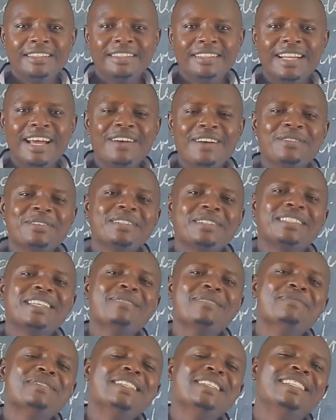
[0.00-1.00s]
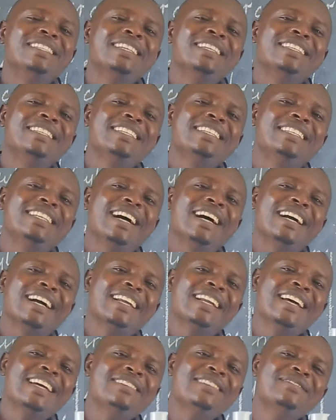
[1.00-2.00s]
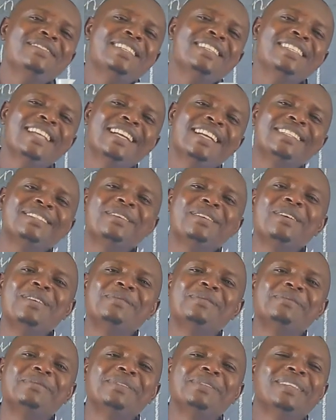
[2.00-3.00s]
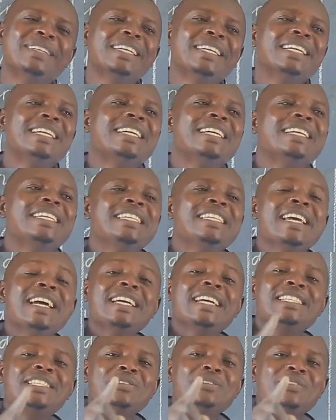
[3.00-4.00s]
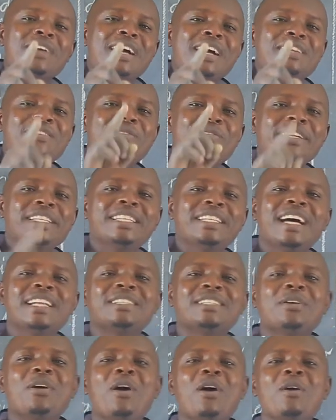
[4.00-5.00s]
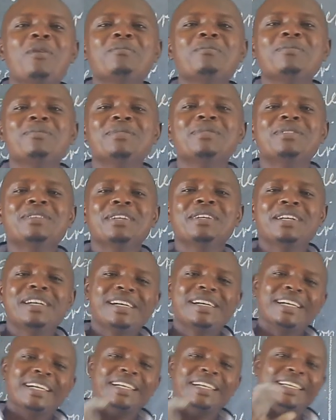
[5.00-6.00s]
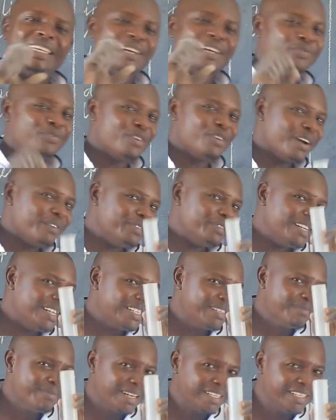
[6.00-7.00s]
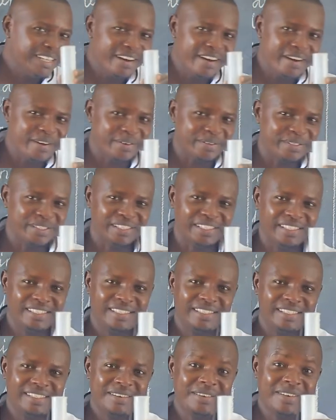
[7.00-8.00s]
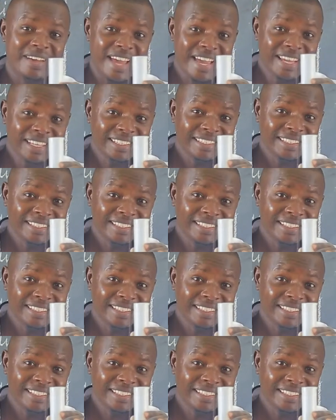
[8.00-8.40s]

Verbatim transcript: Now, somebody is saying, Teacher, can I do this at home? Yes, you can do it at home if you have these materials. Okay?